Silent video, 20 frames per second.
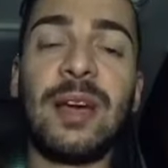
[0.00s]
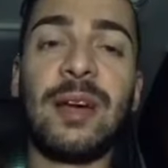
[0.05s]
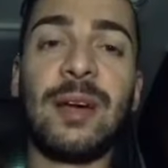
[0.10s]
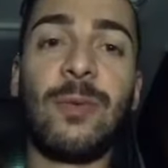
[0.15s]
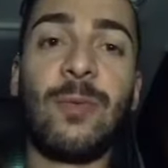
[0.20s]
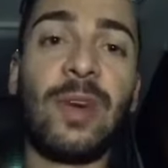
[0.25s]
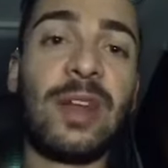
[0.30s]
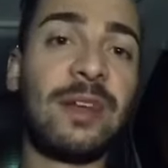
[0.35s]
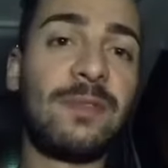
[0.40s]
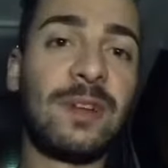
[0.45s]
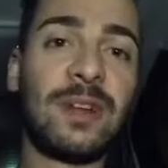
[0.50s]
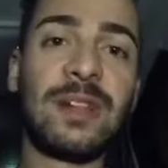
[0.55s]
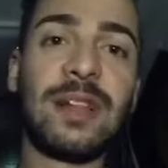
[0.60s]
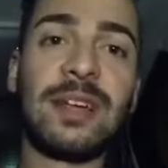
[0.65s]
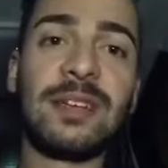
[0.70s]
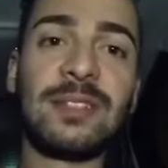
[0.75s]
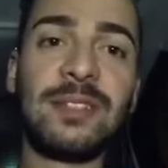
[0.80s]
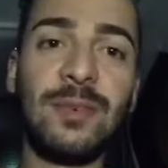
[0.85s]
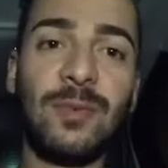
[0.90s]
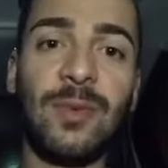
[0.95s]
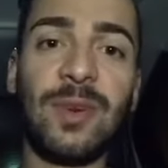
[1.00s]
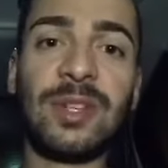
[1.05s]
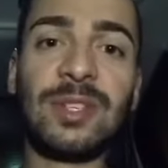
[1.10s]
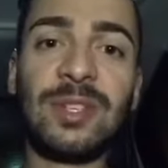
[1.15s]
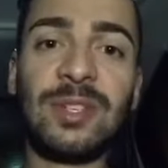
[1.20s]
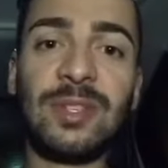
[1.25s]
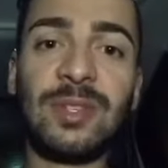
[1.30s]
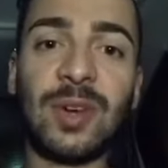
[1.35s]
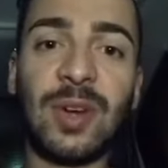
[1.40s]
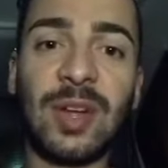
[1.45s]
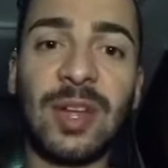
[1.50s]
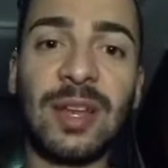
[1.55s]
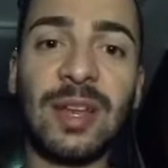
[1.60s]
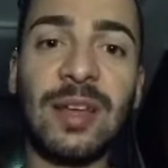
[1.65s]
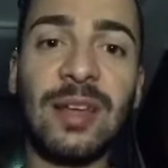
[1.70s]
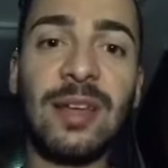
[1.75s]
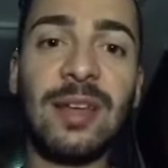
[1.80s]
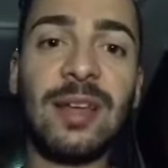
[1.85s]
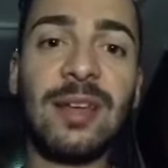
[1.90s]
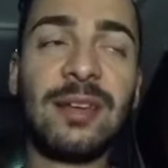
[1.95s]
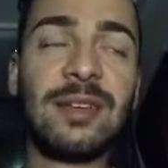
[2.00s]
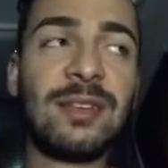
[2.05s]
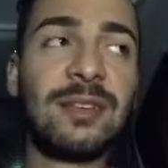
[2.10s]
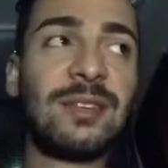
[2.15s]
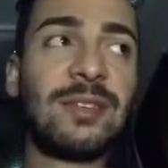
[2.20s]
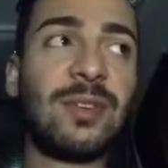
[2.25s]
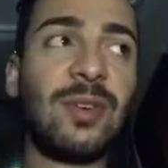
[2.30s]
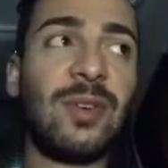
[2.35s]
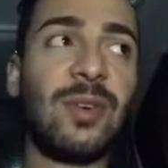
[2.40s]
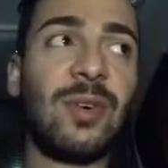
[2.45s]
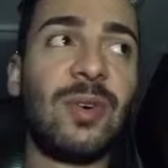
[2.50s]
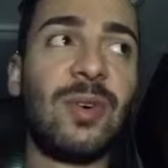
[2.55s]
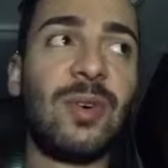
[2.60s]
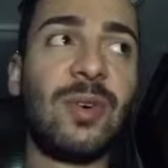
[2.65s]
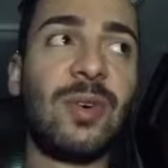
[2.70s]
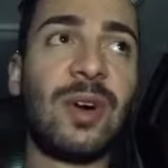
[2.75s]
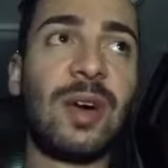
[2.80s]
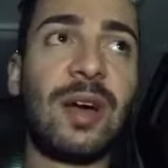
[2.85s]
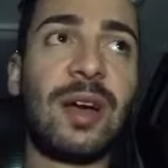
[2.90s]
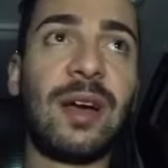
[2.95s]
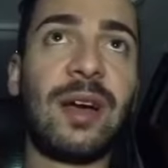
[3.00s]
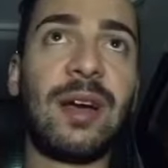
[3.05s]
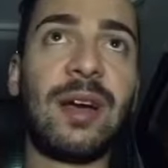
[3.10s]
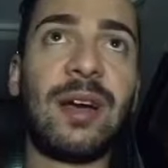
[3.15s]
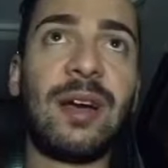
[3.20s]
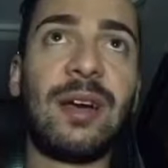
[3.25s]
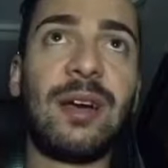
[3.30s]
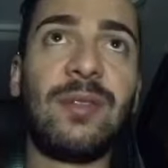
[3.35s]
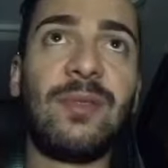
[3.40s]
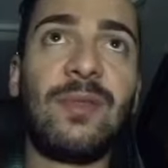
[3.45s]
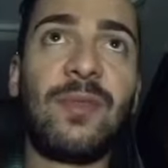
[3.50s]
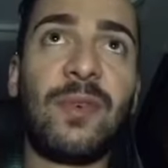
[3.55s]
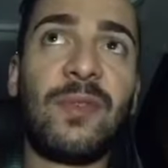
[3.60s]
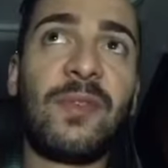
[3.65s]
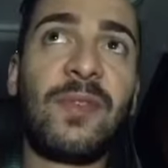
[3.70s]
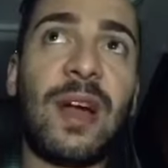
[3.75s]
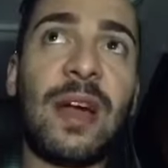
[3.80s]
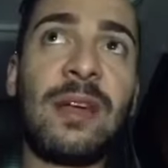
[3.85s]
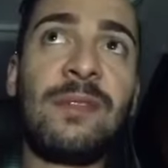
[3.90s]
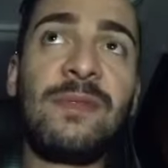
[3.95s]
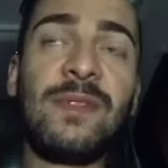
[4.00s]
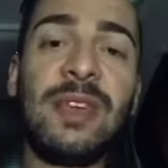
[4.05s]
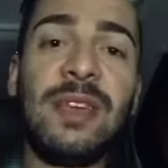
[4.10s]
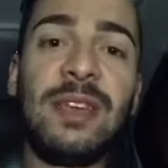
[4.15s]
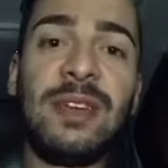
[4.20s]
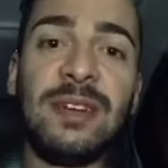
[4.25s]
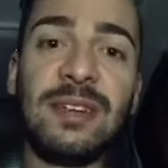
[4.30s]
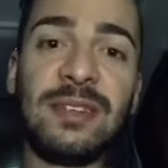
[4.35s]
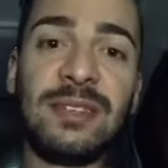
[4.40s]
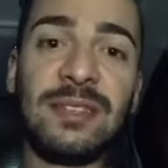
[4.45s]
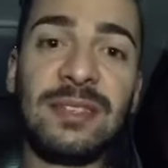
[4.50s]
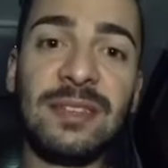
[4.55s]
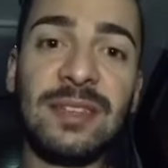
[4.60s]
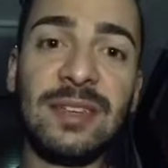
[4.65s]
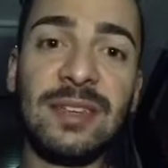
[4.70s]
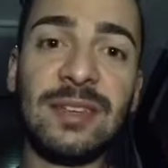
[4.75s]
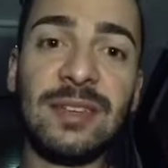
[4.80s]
whatever class you want to join. So for 5 years,